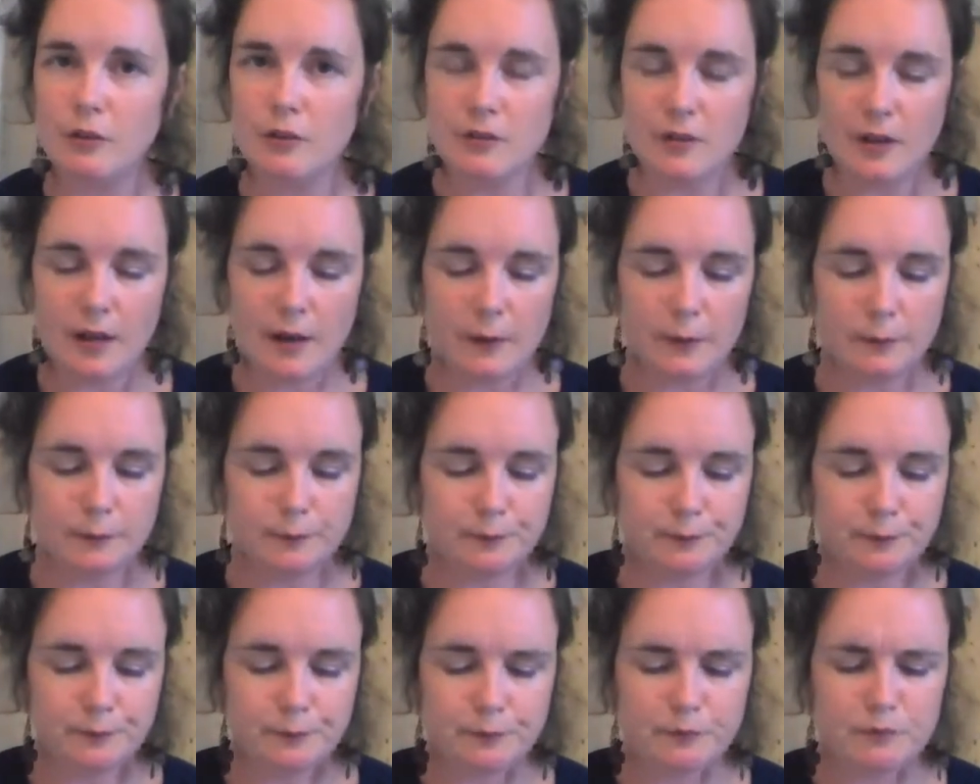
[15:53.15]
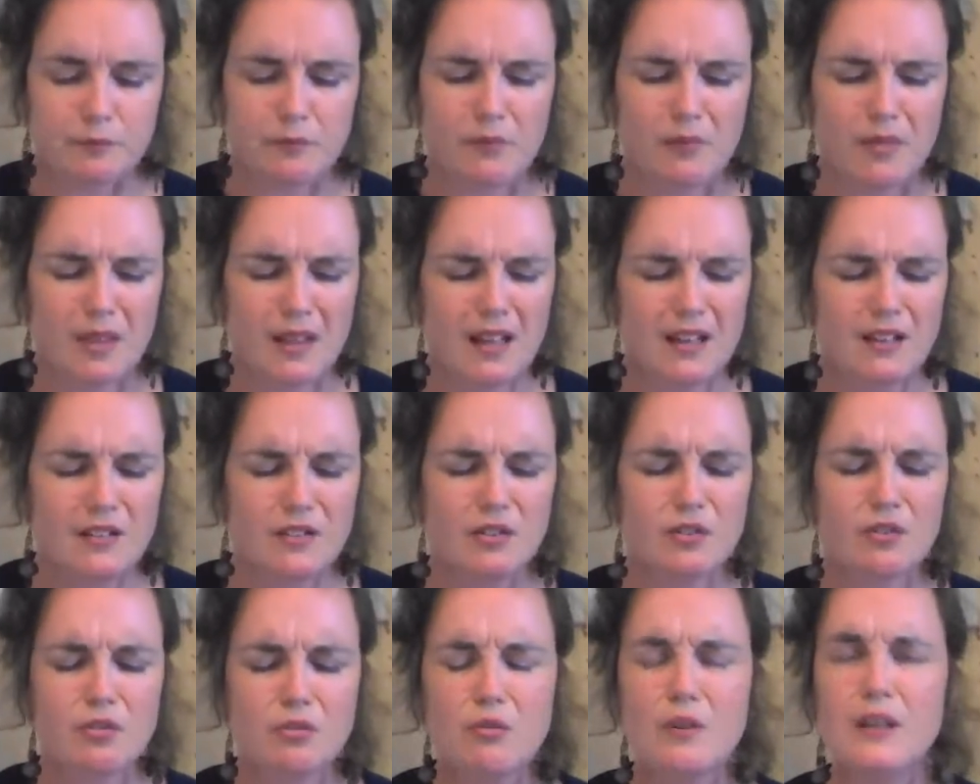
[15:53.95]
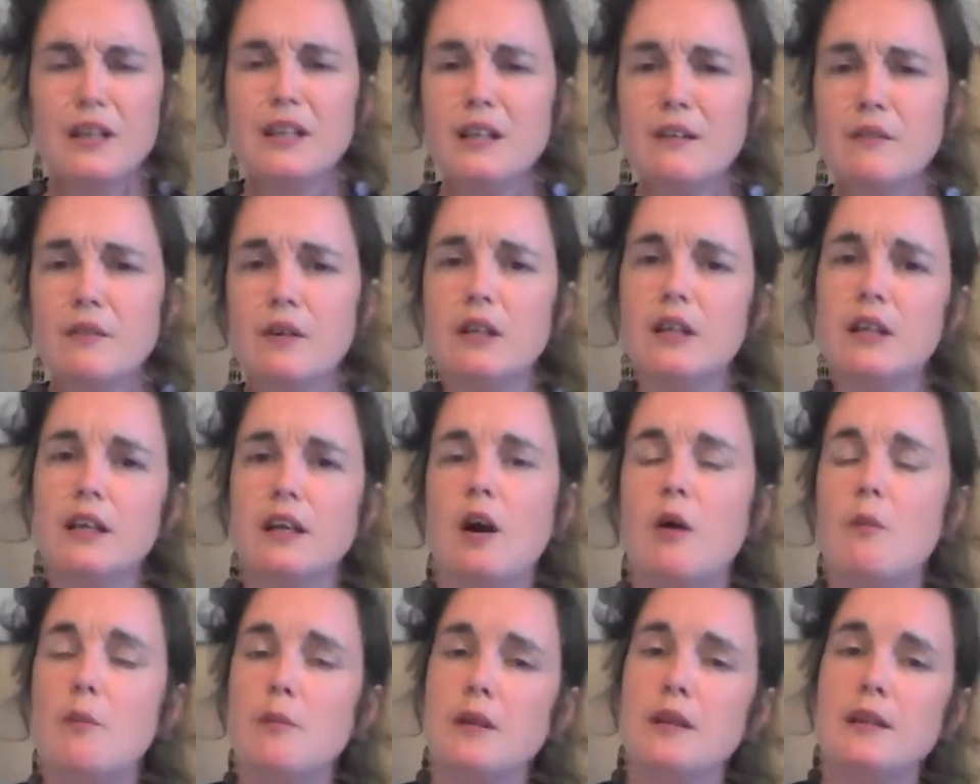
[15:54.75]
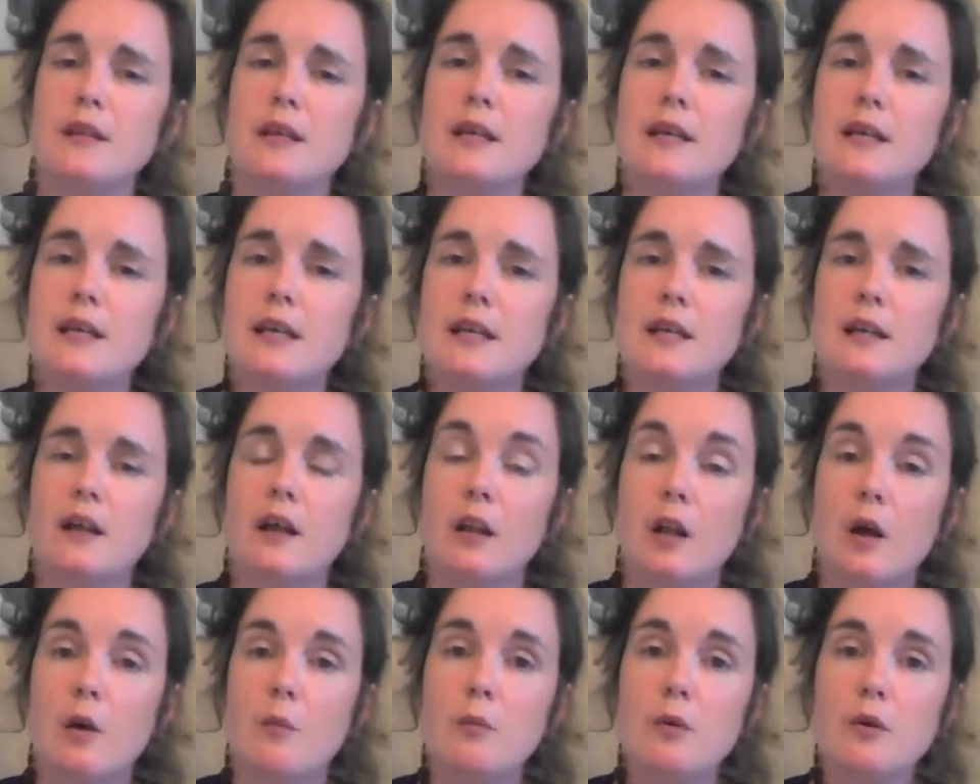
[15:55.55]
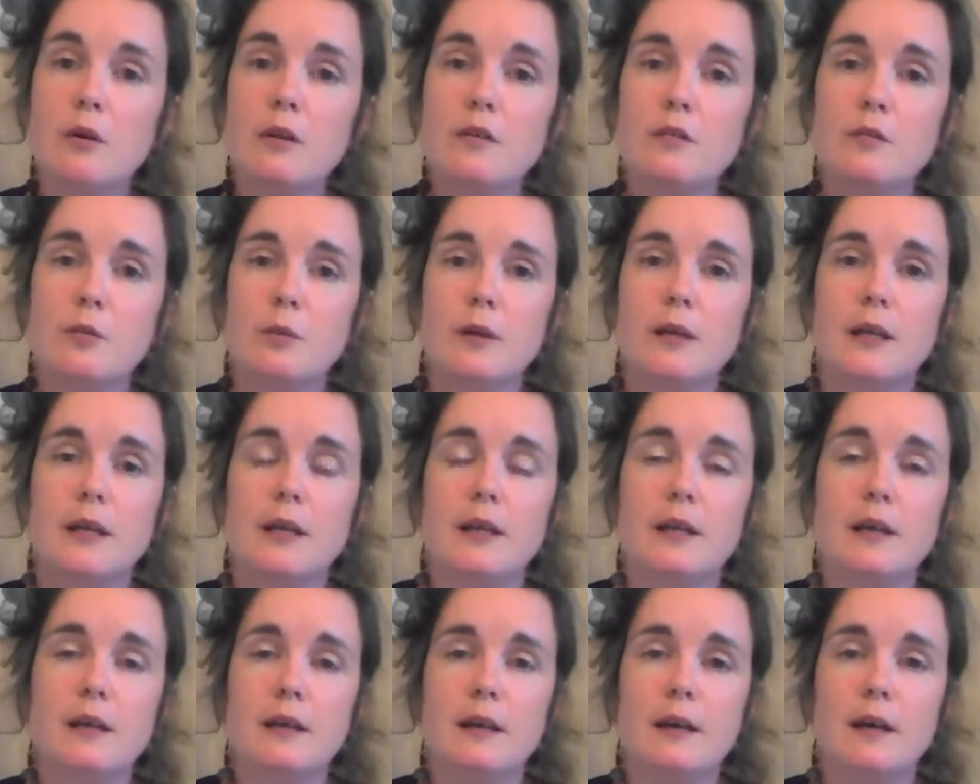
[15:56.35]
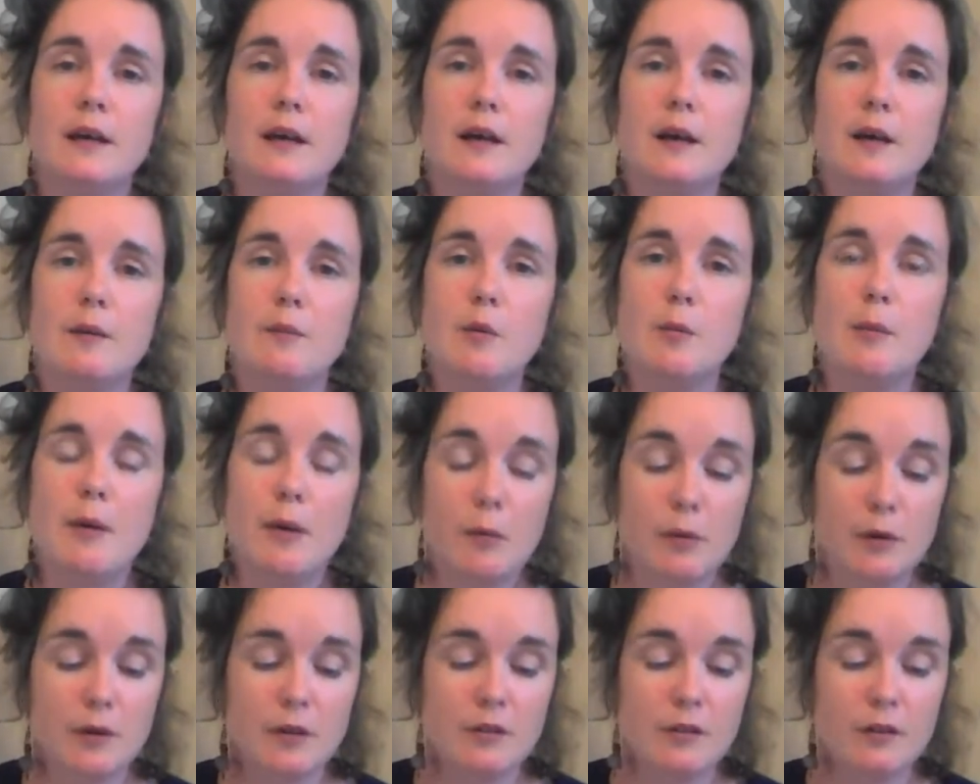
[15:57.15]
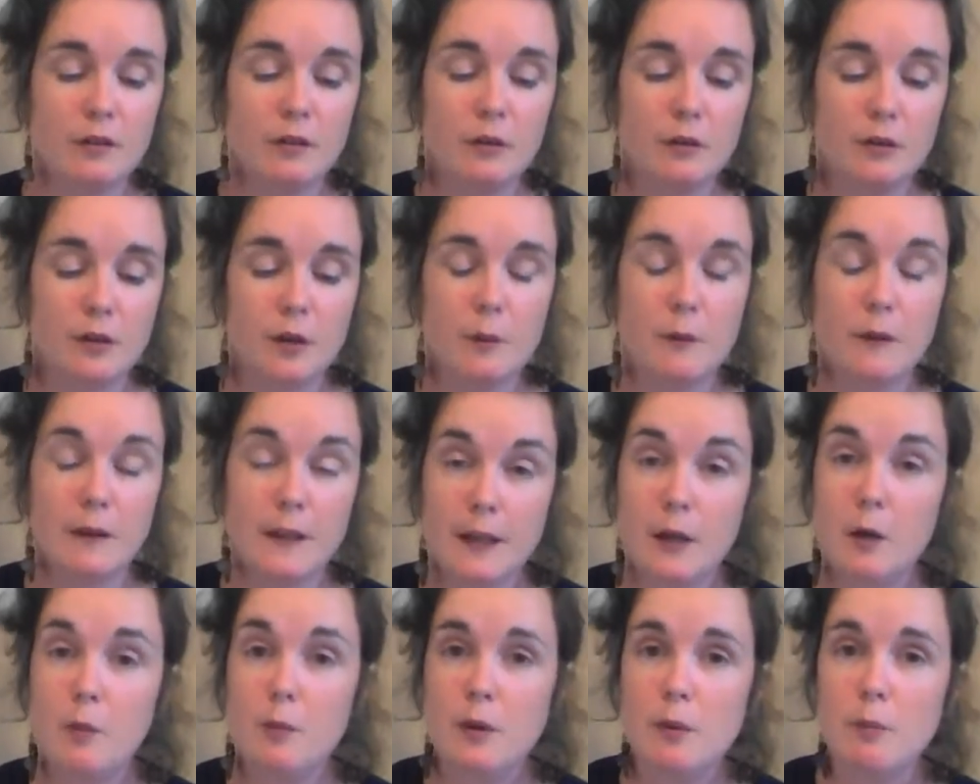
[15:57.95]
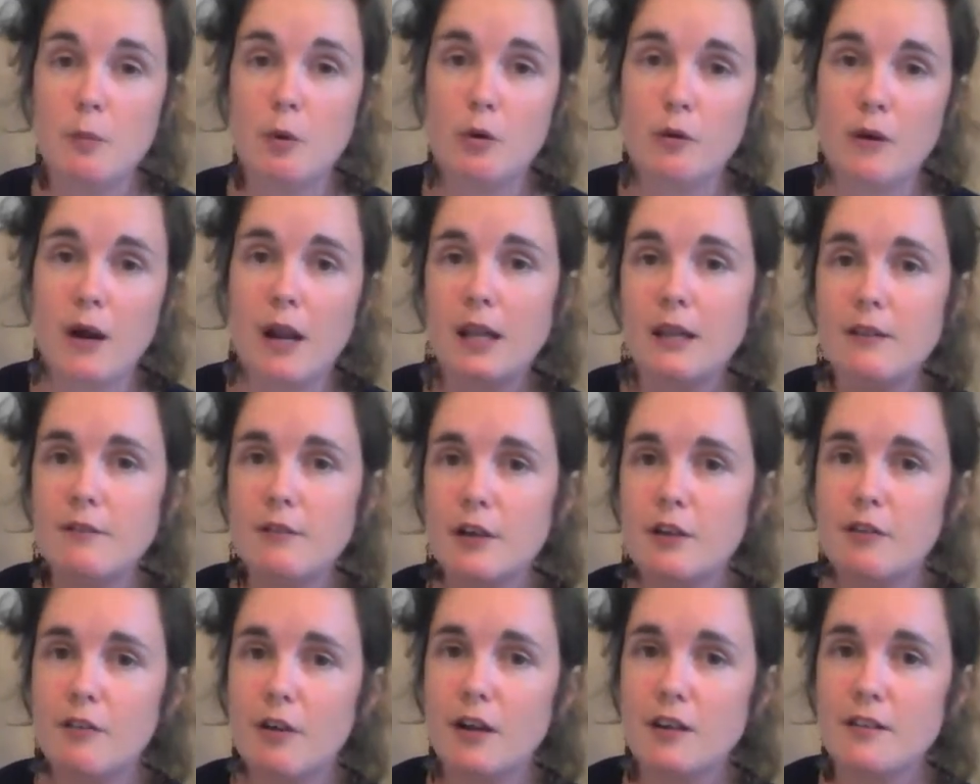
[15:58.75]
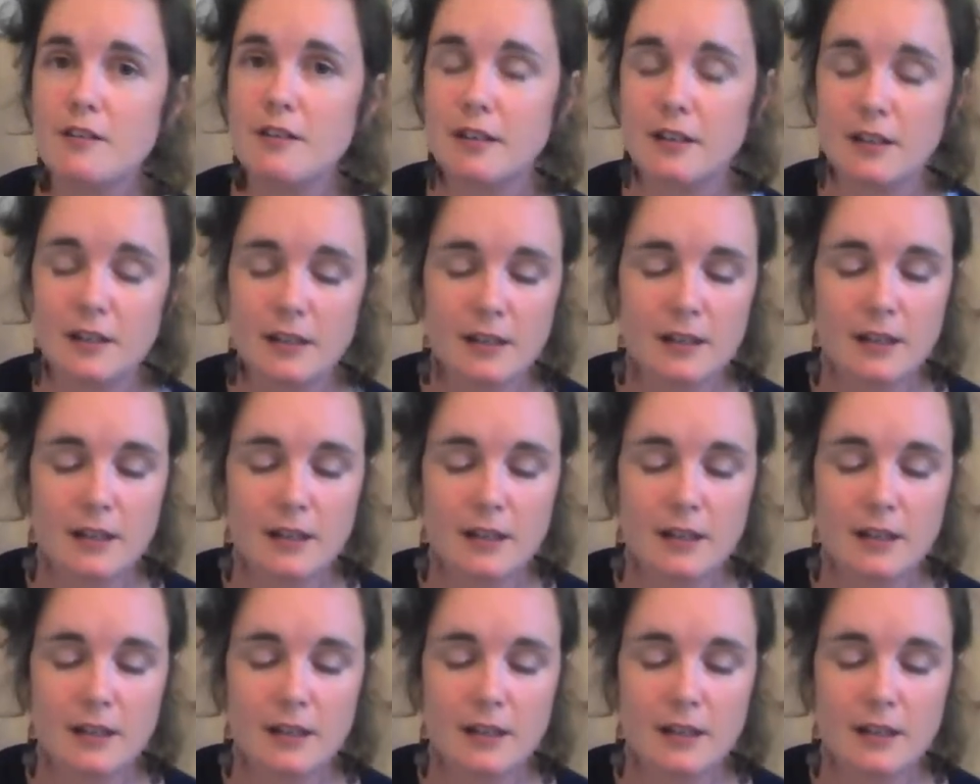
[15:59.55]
So it just really, really got me thinking a lot more this week about wanting to look a little bit more at lyric writing.